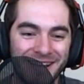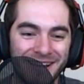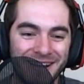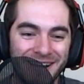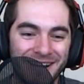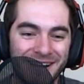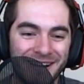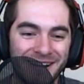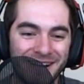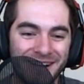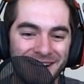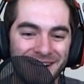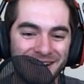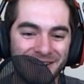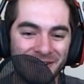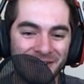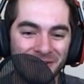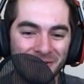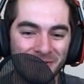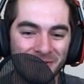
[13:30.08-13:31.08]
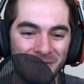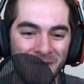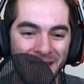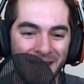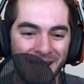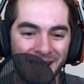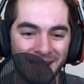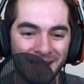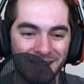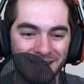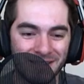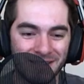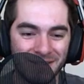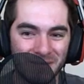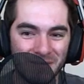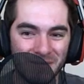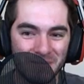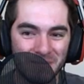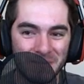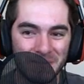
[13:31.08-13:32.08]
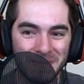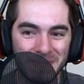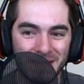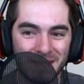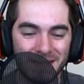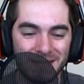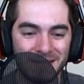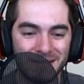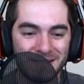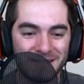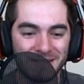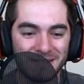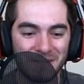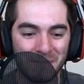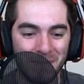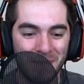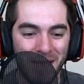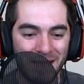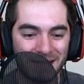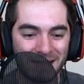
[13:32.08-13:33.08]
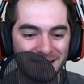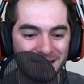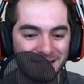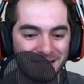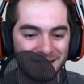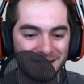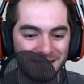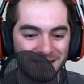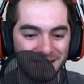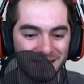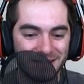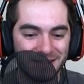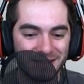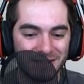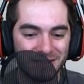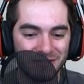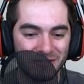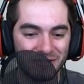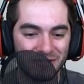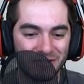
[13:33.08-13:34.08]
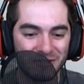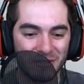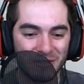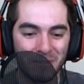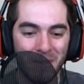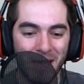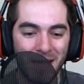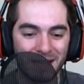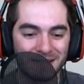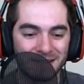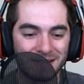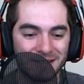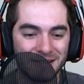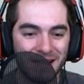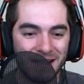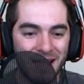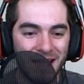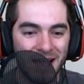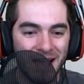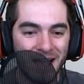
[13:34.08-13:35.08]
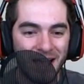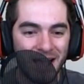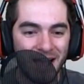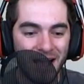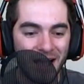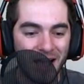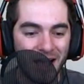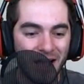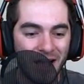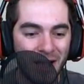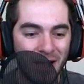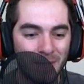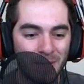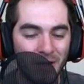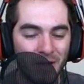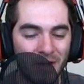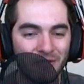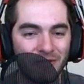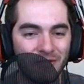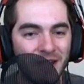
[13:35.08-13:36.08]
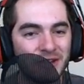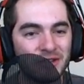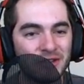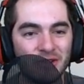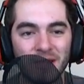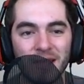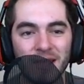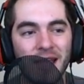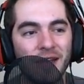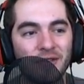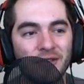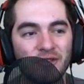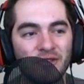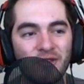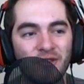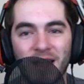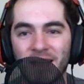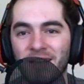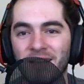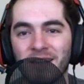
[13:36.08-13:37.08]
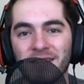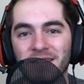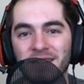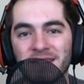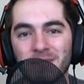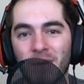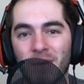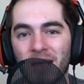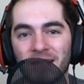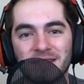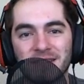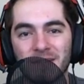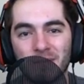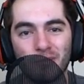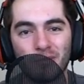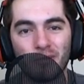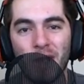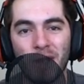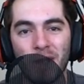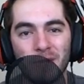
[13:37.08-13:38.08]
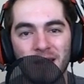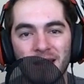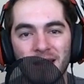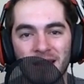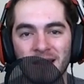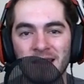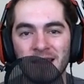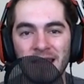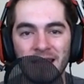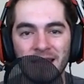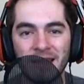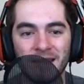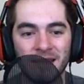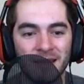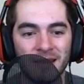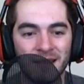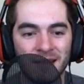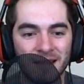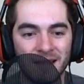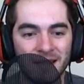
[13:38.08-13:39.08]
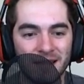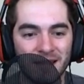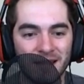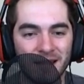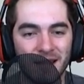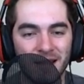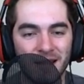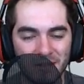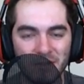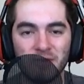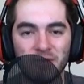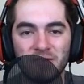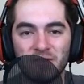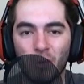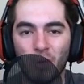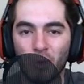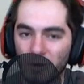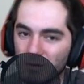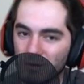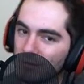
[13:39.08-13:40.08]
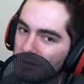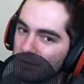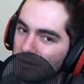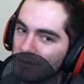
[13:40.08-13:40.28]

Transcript: Oh man, this is the best. This is just the best. Eventually, after fighting all these bosses, I'm probably gonna need a new sword.